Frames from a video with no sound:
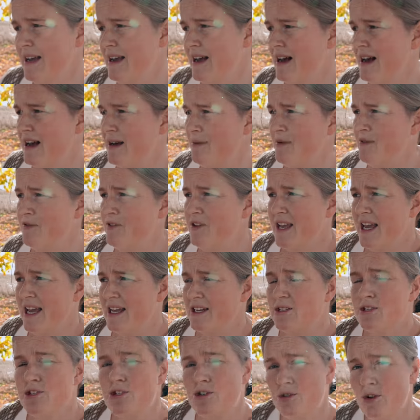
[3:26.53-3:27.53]
Um, if you
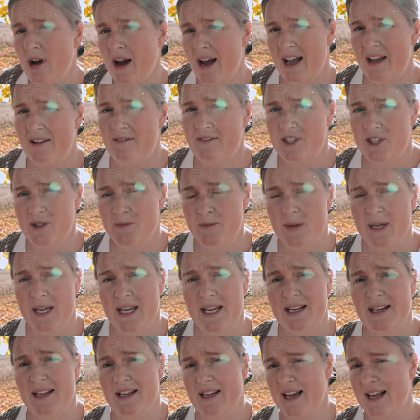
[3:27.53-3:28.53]
get too high of a
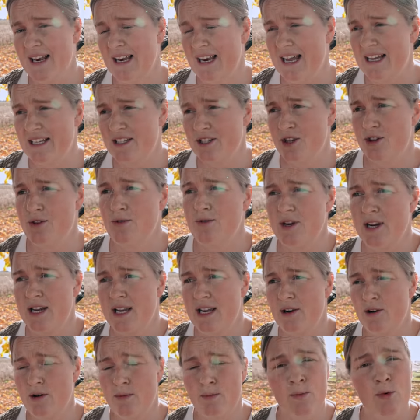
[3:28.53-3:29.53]
speed, like a class
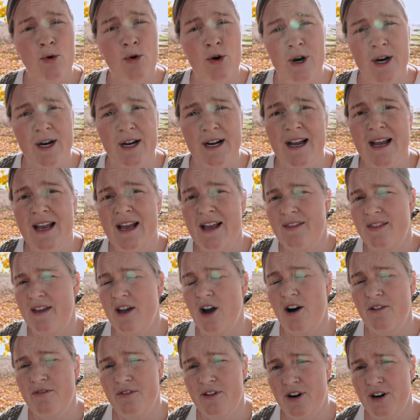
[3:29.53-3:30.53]
three or more, they
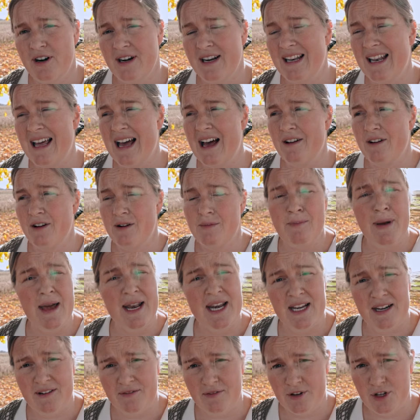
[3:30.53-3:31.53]
often aren't allowed on
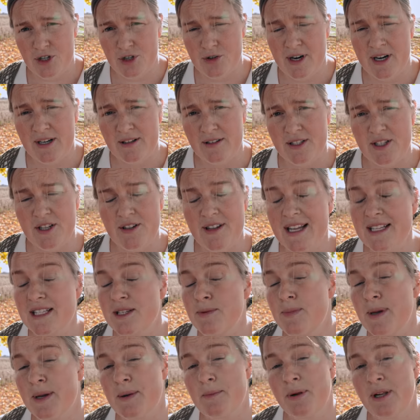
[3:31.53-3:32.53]
many different trails, so that's
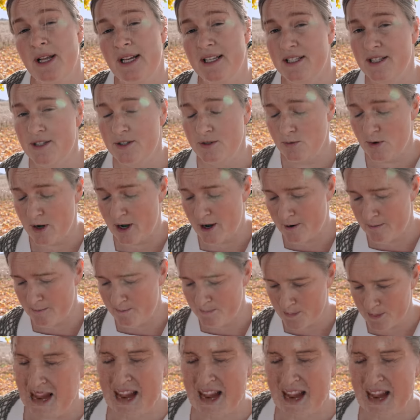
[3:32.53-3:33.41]
a big plus as well.